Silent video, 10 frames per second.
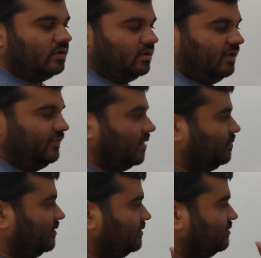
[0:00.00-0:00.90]
If you
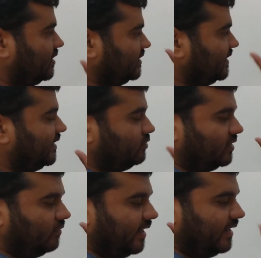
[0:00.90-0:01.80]
consider to the
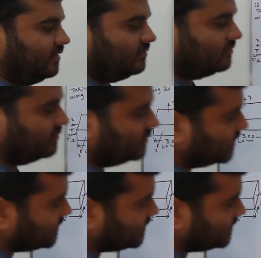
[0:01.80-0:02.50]
y, the